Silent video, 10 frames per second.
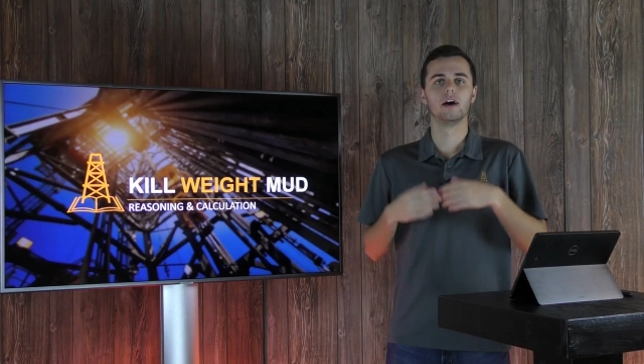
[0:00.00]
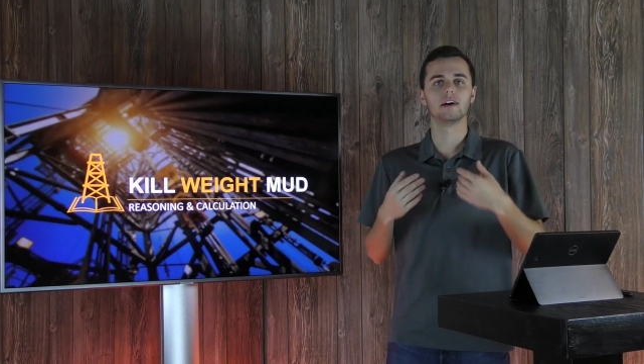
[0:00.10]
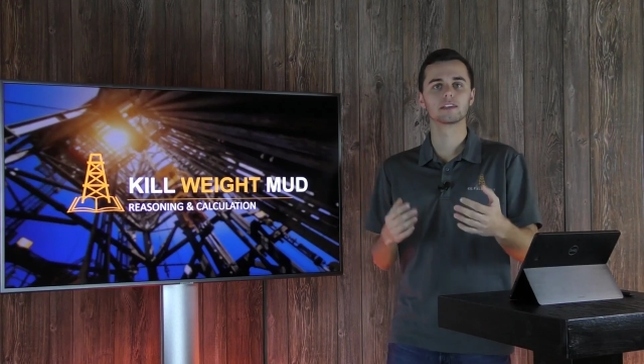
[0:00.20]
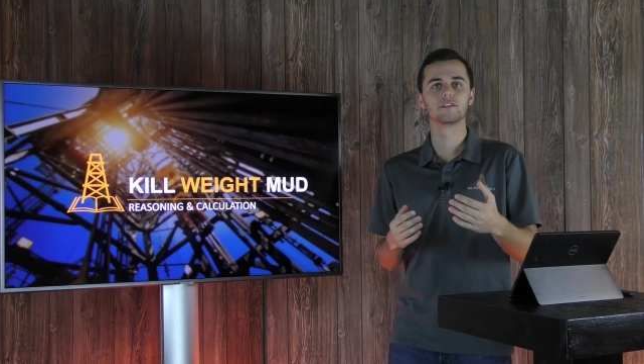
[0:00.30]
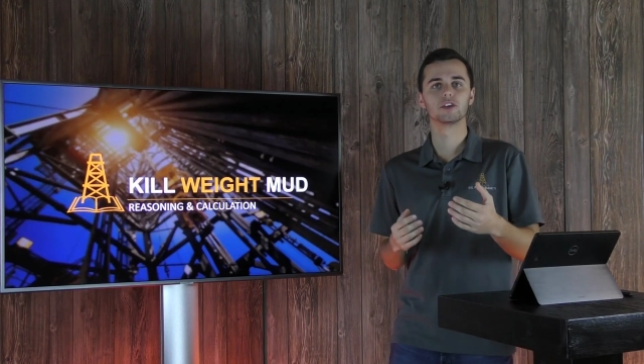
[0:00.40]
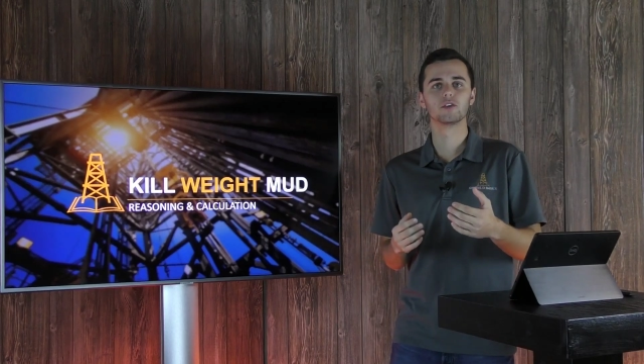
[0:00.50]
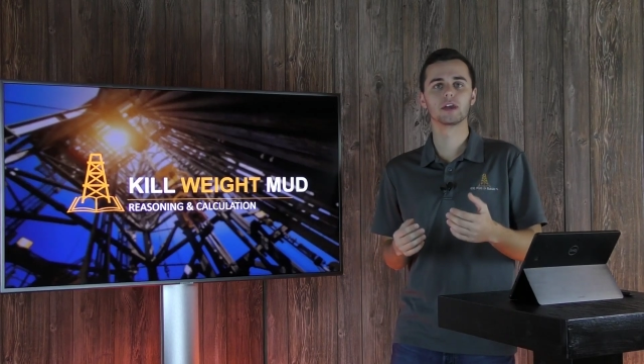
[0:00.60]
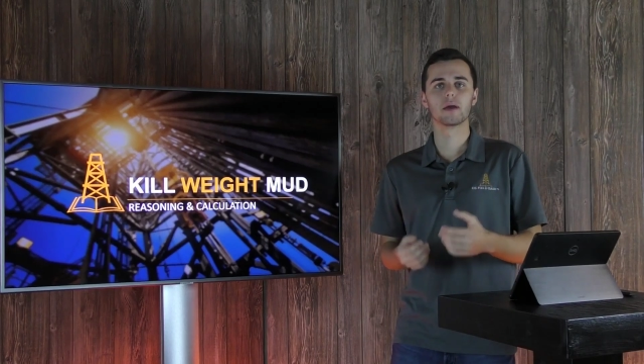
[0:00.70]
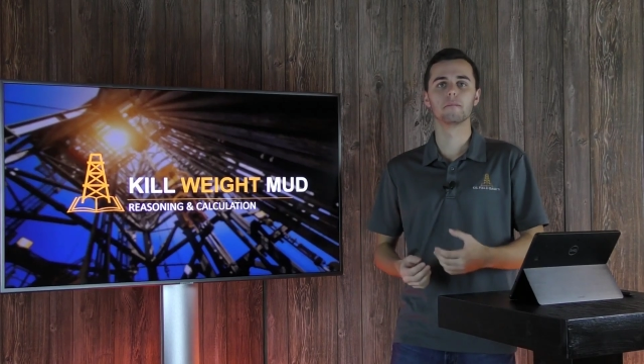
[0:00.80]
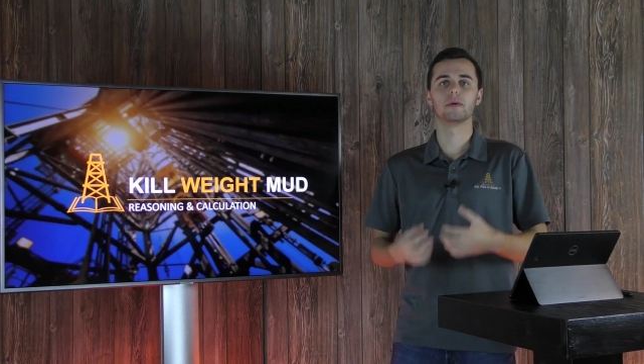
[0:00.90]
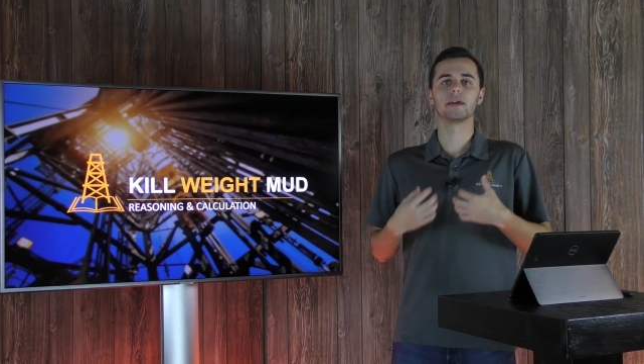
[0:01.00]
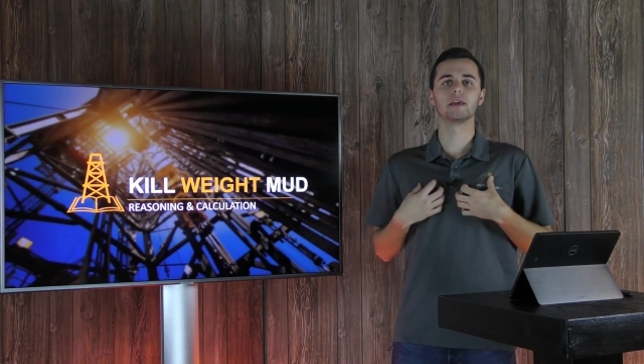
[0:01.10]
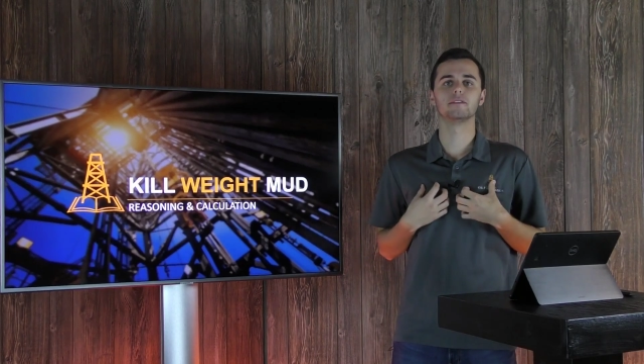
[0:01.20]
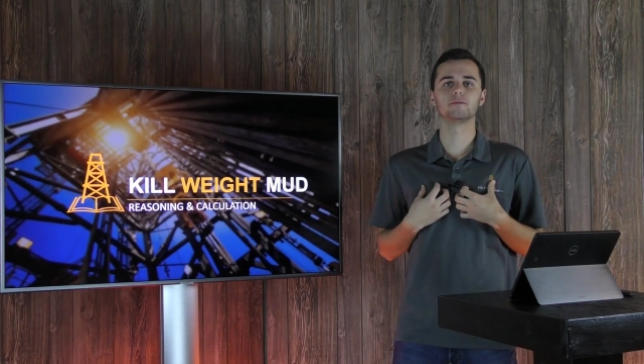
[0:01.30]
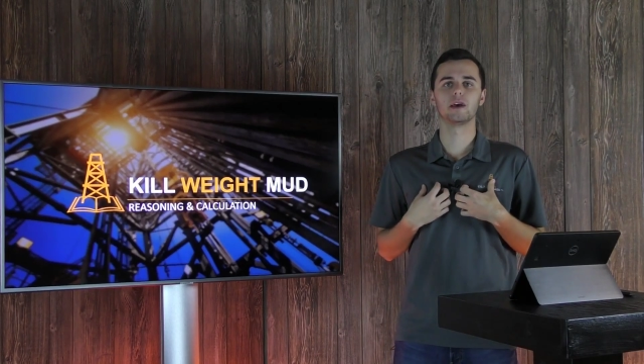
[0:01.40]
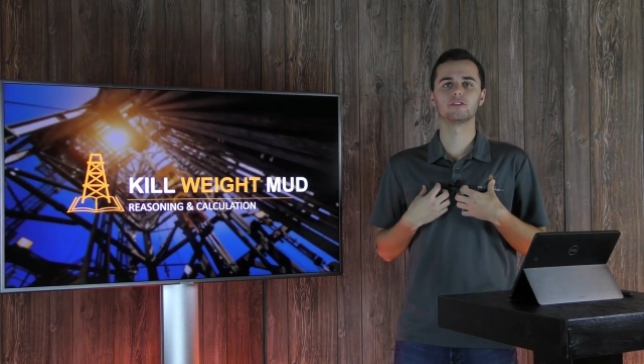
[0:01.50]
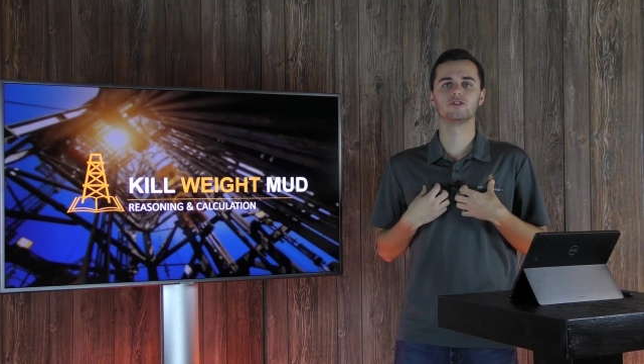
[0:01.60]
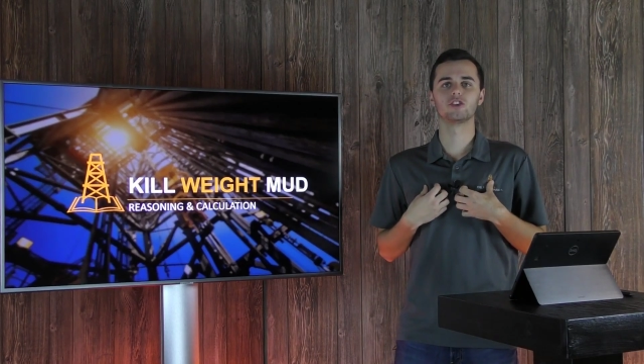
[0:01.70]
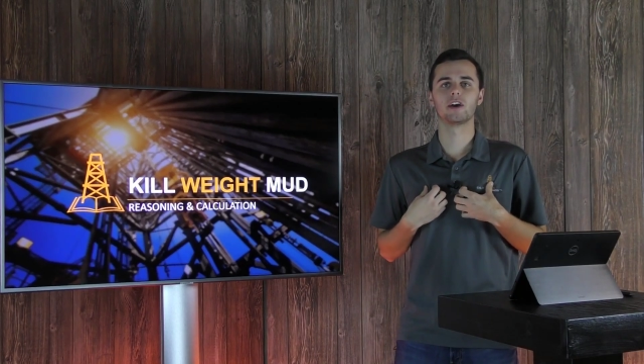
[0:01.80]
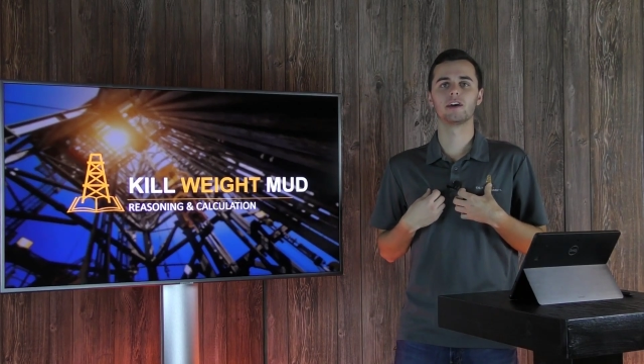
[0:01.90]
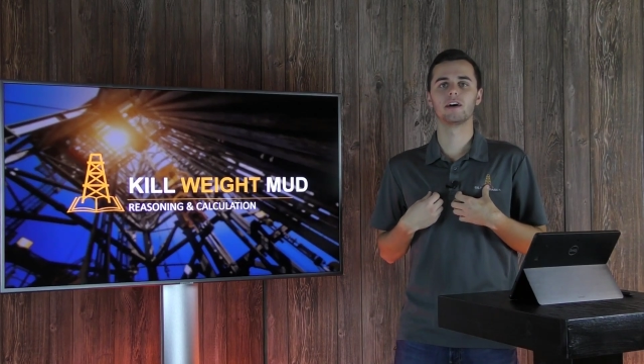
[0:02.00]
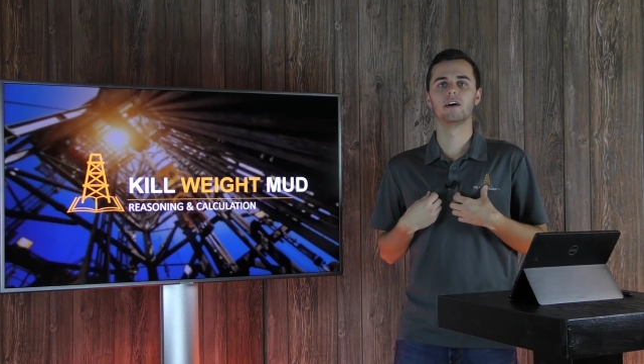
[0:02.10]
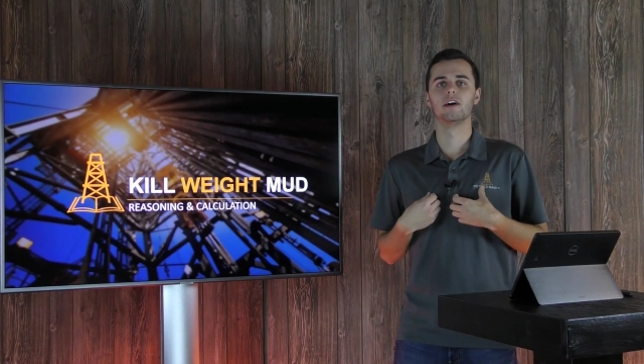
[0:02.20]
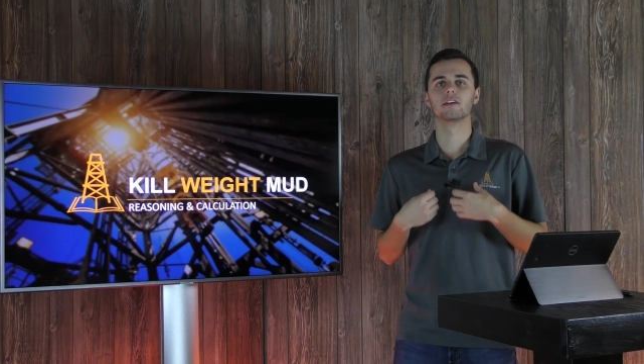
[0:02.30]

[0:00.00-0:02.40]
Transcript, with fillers: How's everyone doing? My name is Sebastian Jaya,